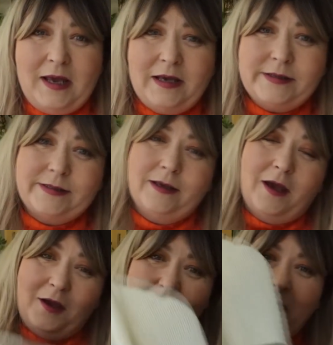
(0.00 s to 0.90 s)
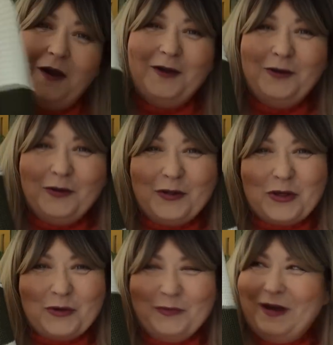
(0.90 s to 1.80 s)
is
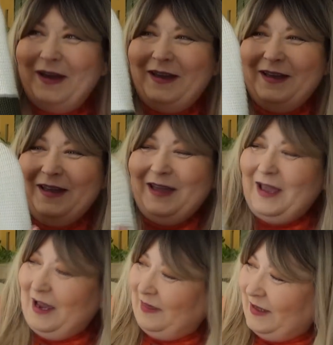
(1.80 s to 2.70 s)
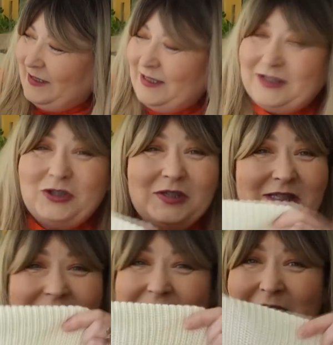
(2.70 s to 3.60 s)
another jumper, and this is
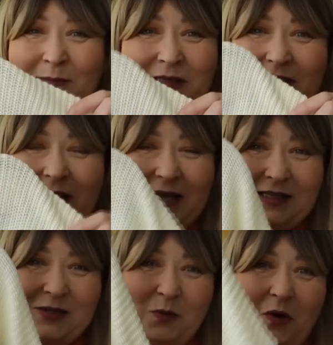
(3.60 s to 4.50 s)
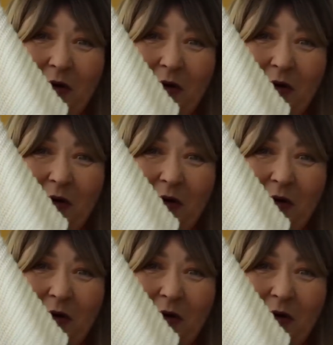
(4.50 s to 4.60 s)
just the same as the last